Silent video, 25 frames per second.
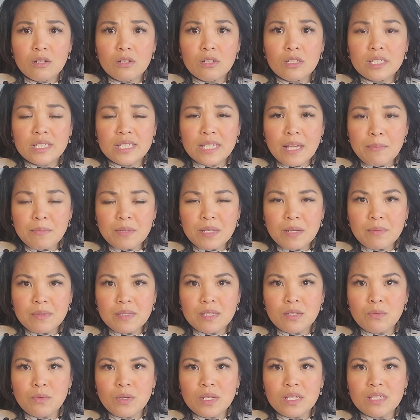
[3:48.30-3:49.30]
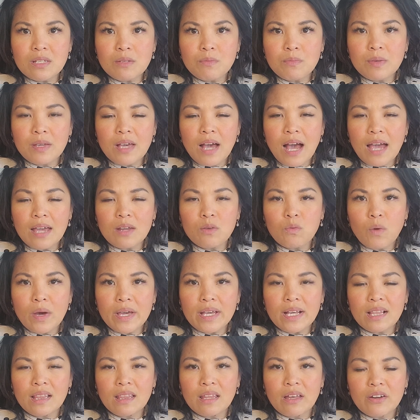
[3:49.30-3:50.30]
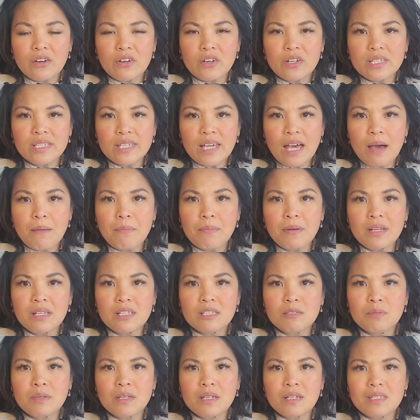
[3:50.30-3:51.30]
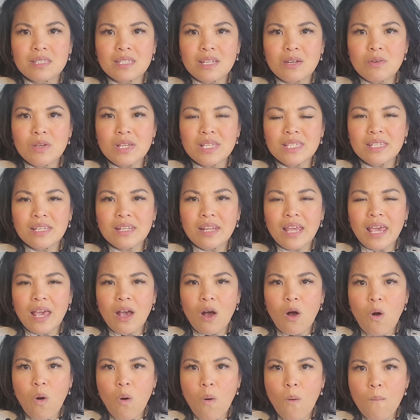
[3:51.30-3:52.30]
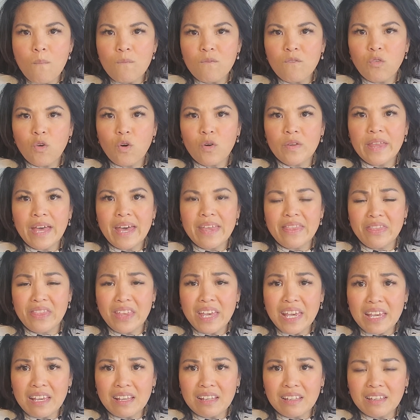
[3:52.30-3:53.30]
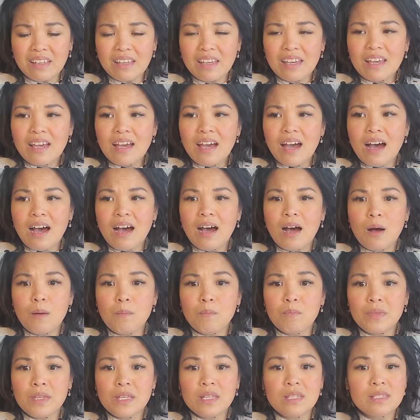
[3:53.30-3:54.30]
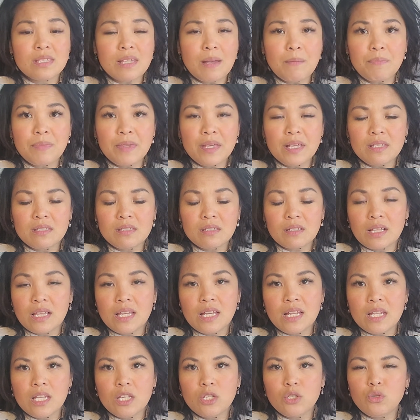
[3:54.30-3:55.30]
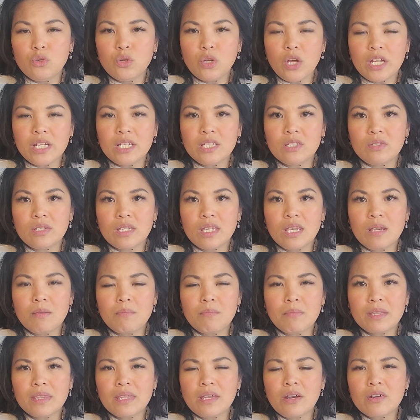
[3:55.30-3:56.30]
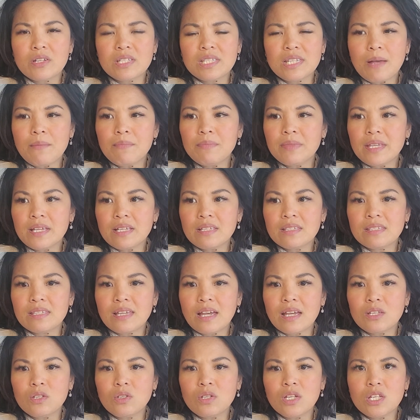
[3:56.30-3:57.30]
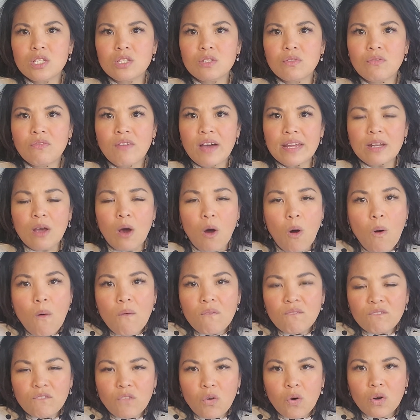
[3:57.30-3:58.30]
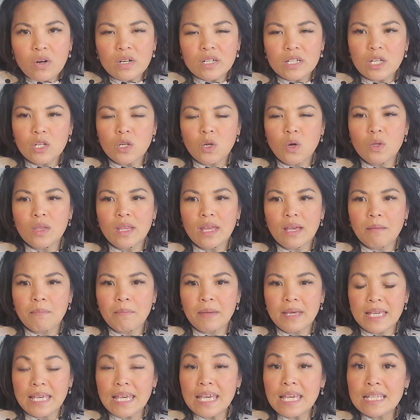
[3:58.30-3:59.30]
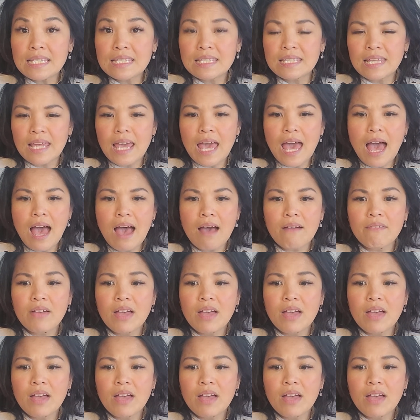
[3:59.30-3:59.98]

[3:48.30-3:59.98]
sometimes the reason behind why clutter is happening is because there isn't a home for that thing. Um, some things clearly you do not need to keep, but there are some things that you need to find a home for. You know, like my kids, they have